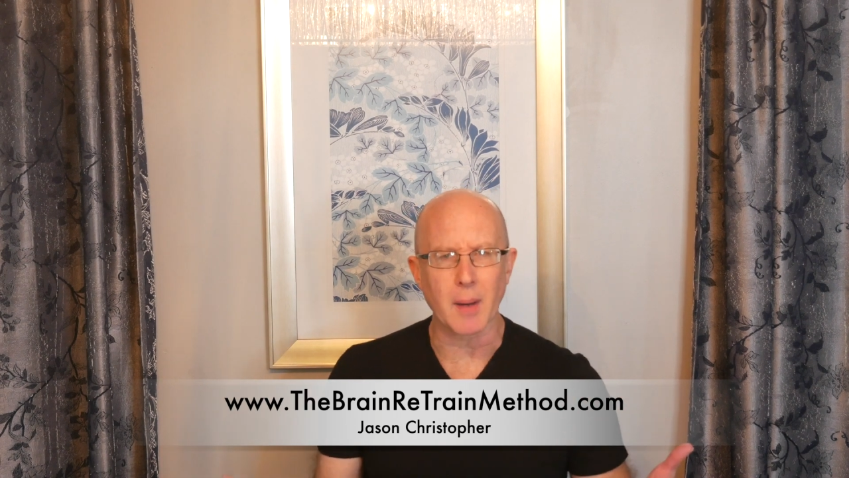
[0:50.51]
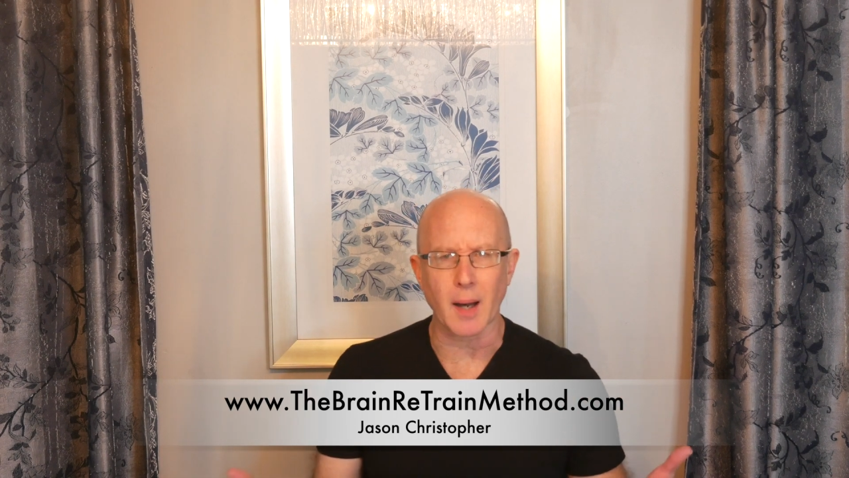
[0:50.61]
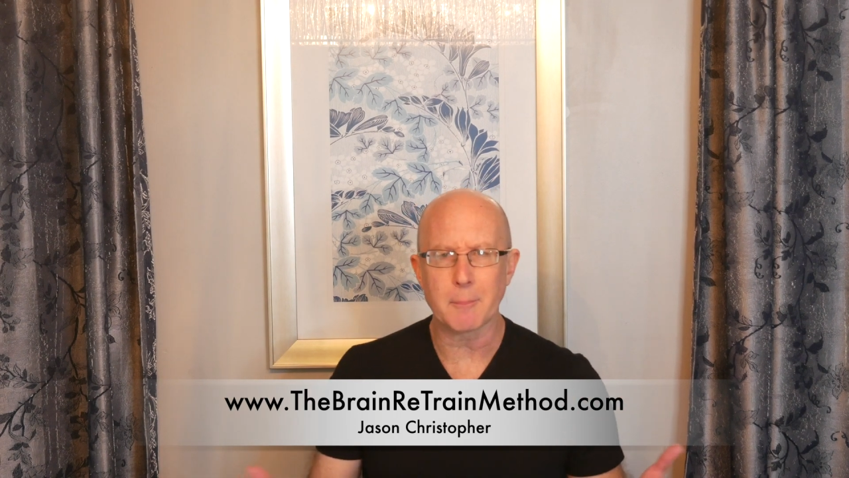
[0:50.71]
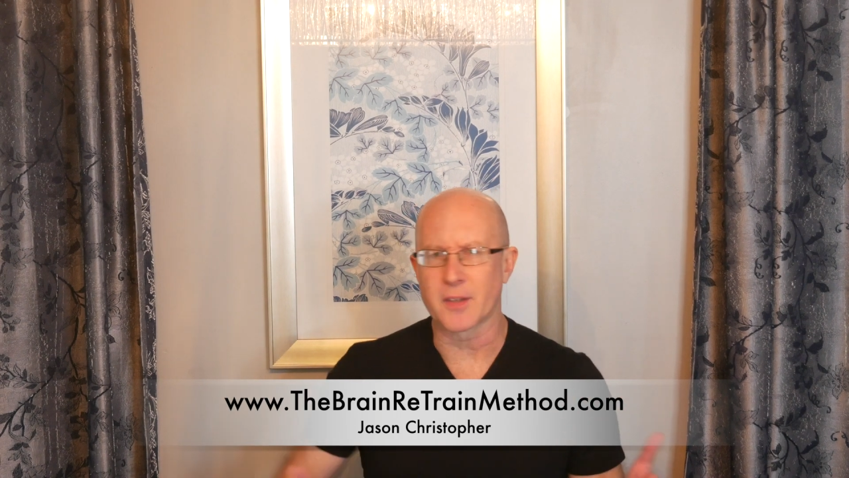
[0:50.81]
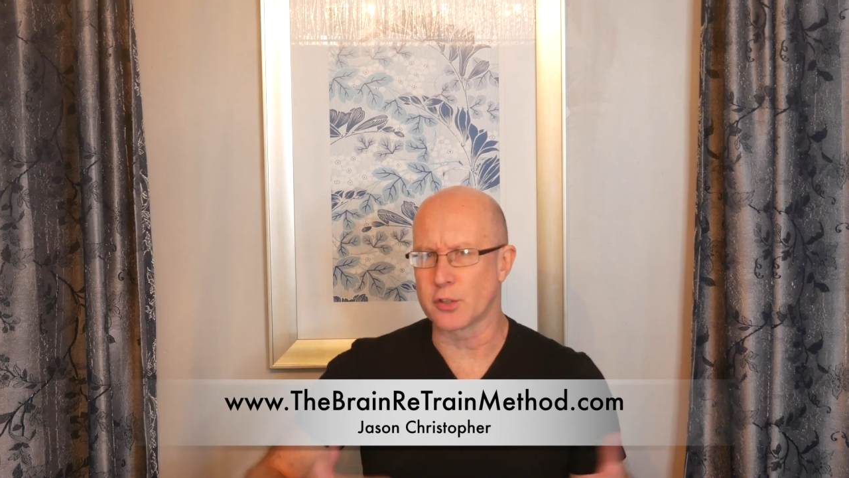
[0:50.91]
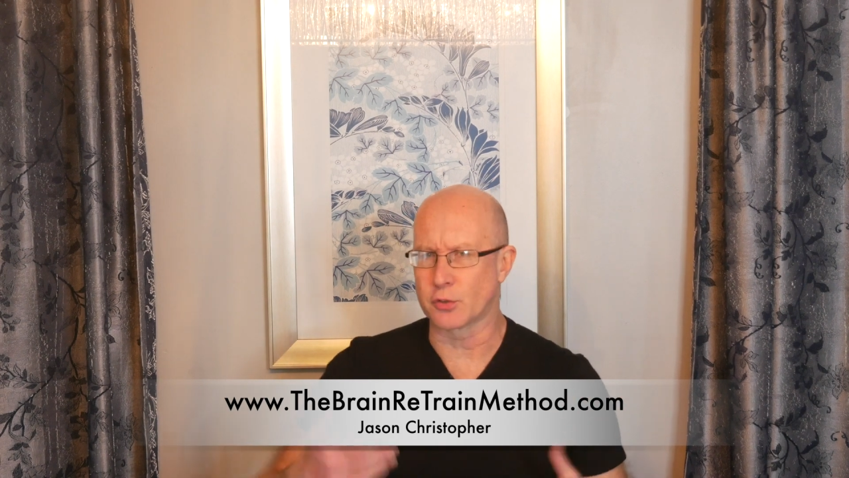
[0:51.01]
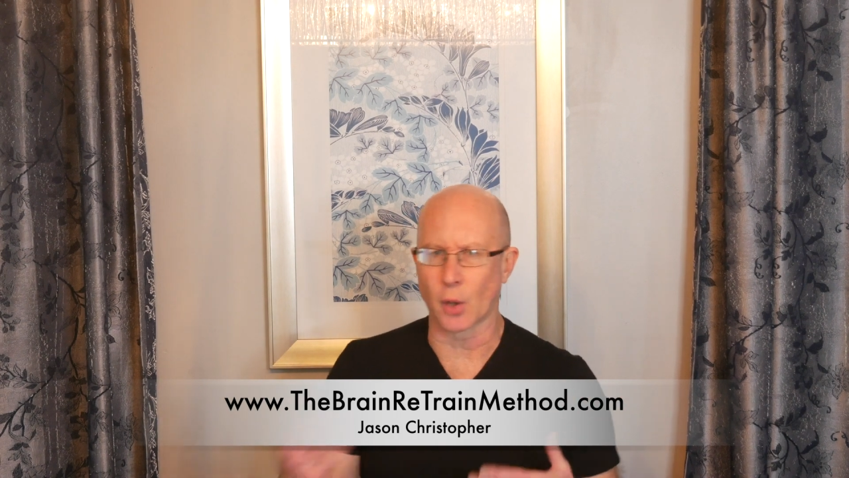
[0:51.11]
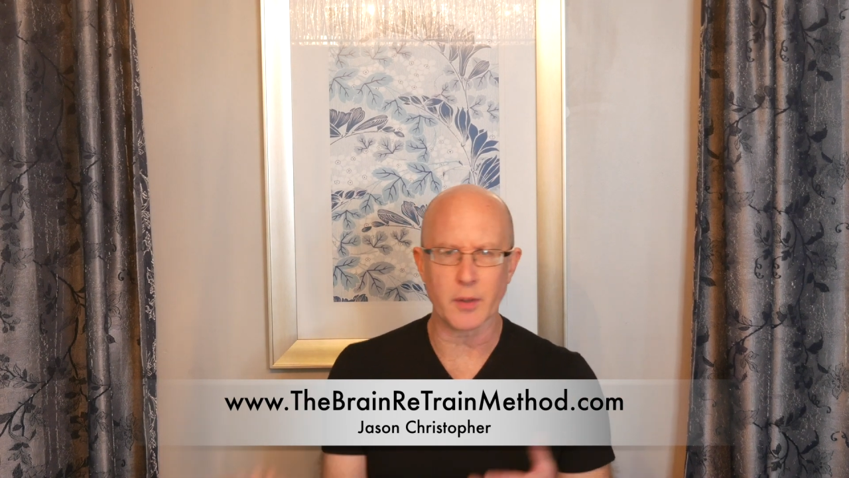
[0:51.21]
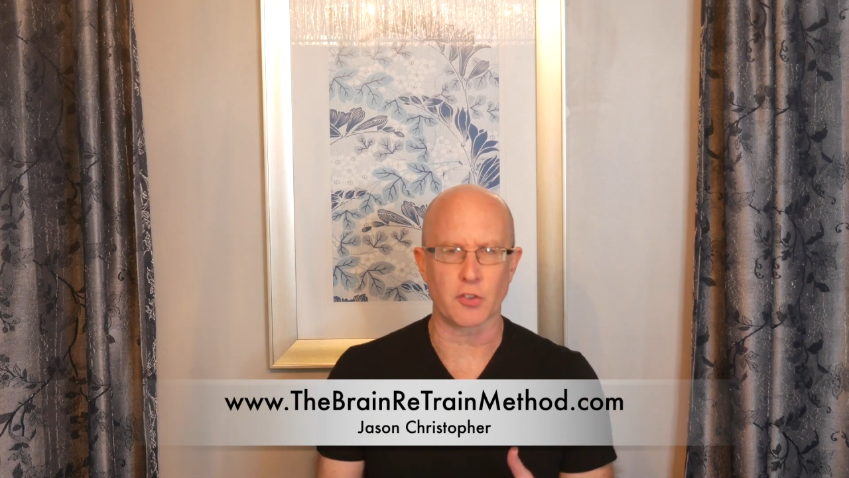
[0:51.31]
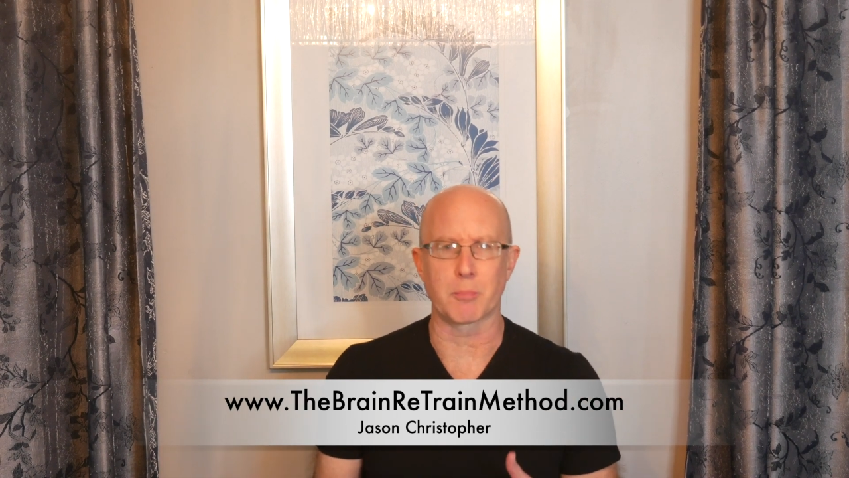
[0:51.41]
up that you
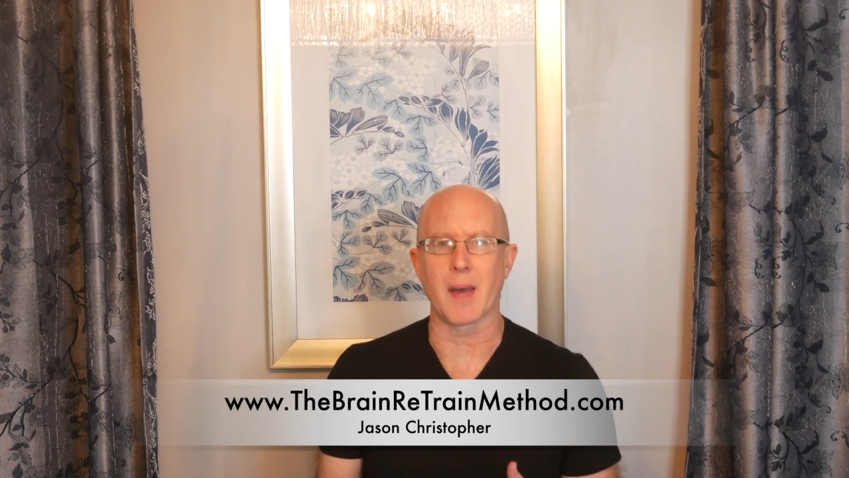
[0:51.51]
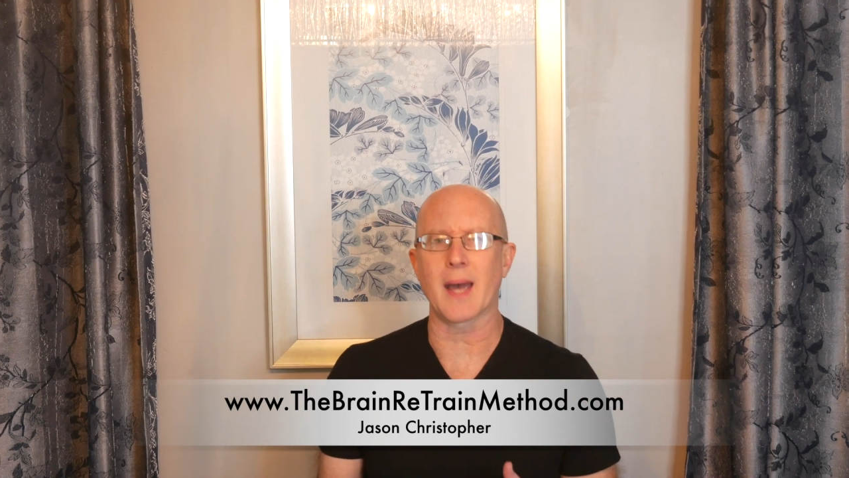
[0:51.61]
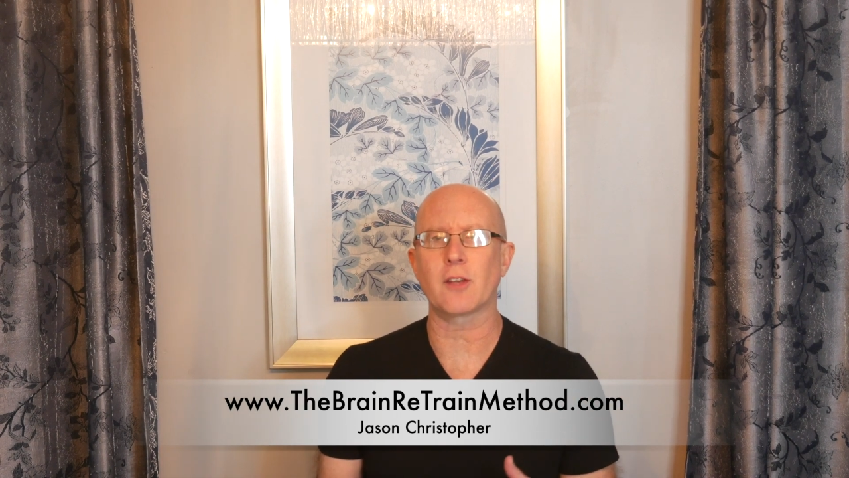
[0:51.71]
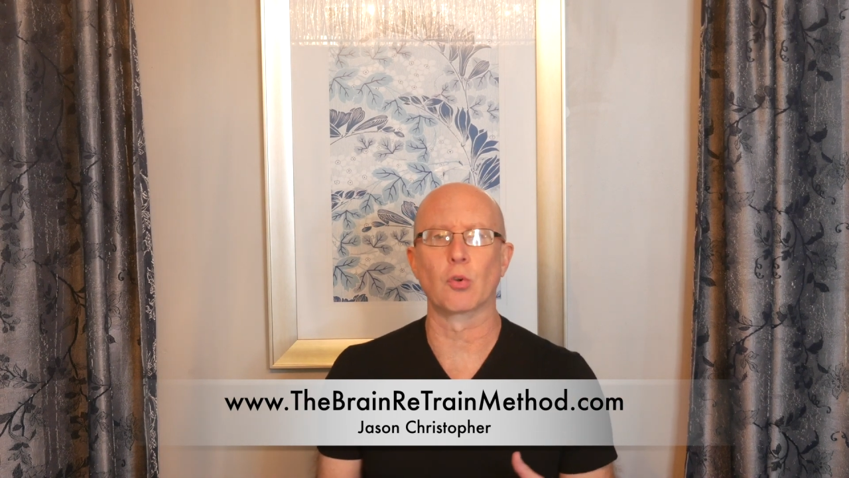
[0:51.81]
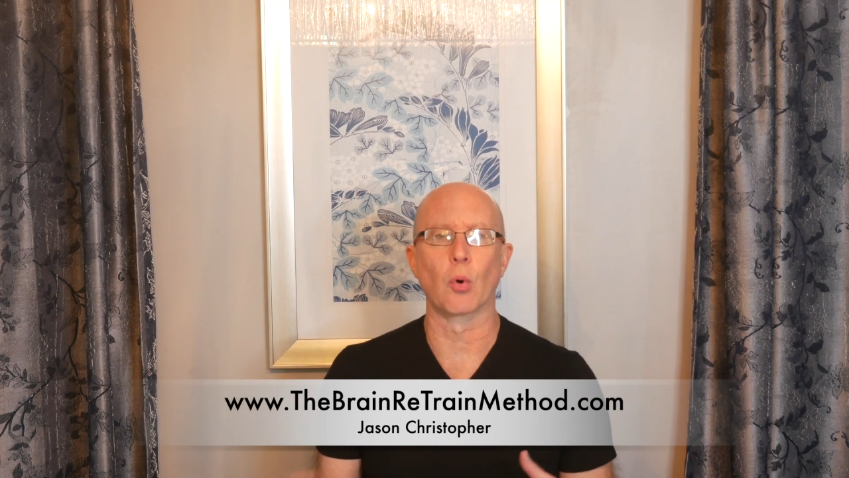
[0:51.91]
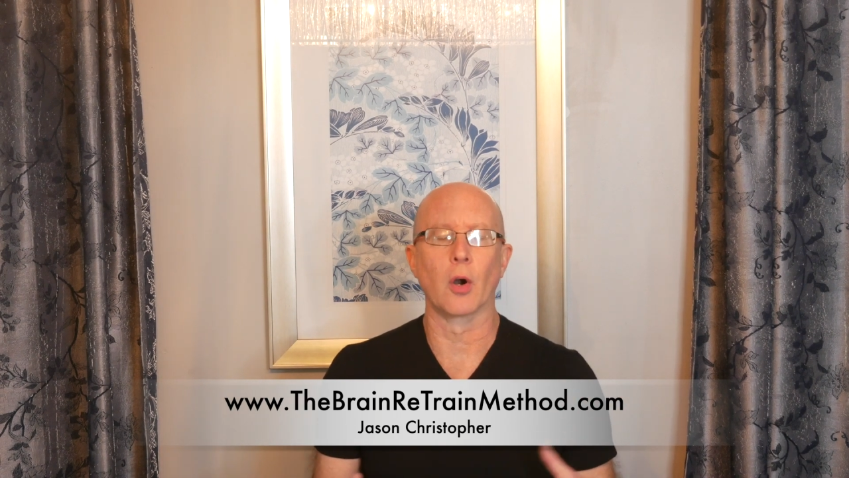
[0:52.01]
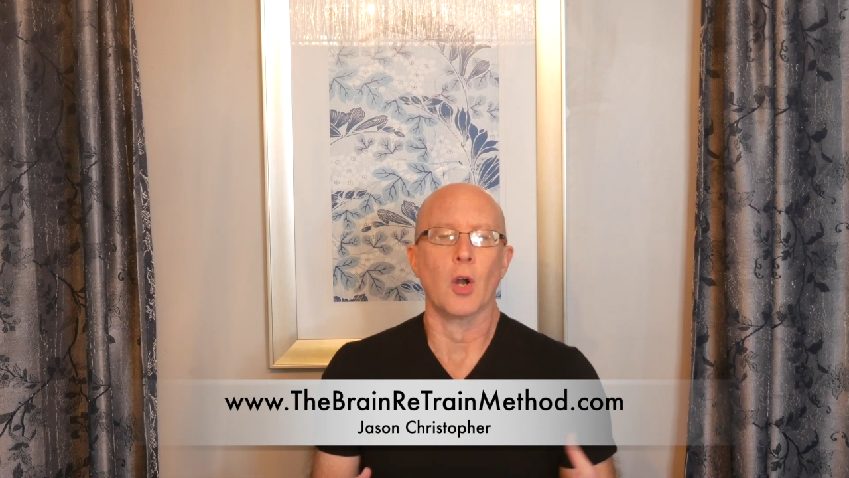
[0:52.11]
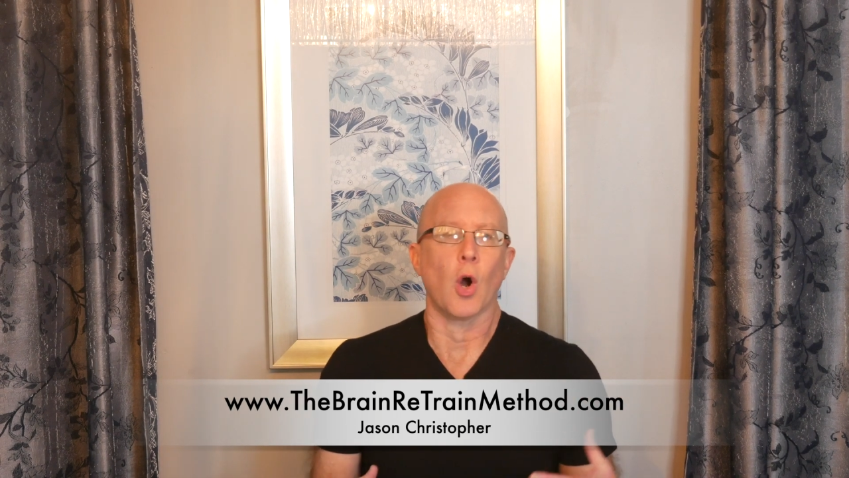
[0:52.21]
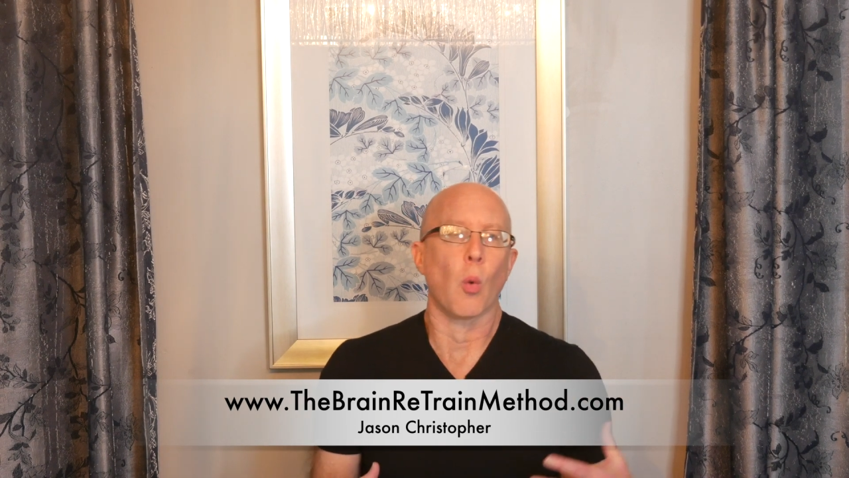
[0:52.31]
don't expect or